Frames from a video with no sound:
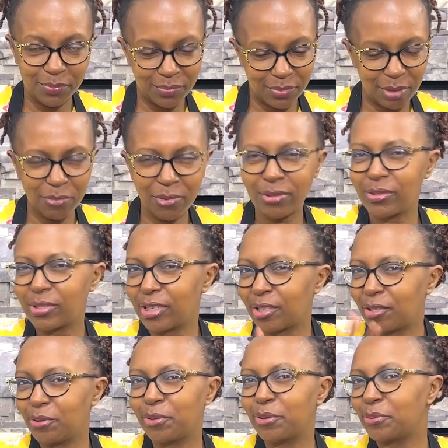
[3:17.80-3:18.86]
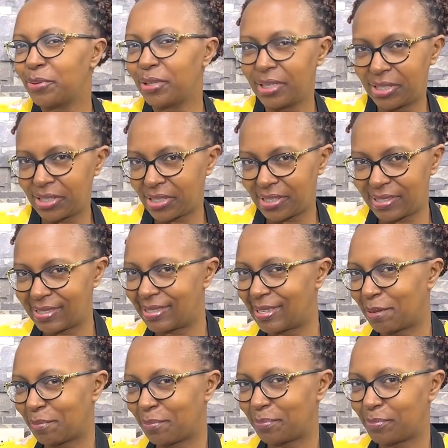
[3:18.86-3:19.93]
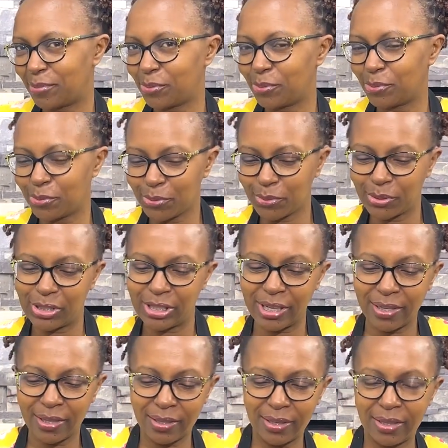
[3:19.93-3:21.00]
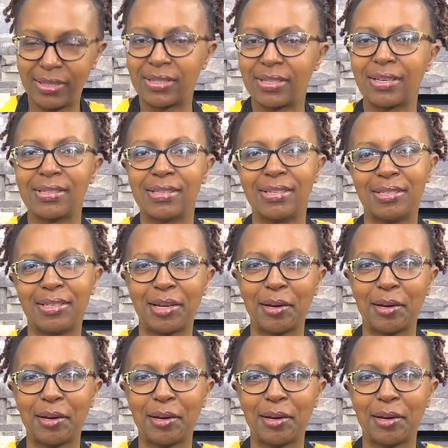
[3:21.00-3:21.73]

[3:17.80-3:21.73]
I'm going to take you through each step. So tungoje, it starts heating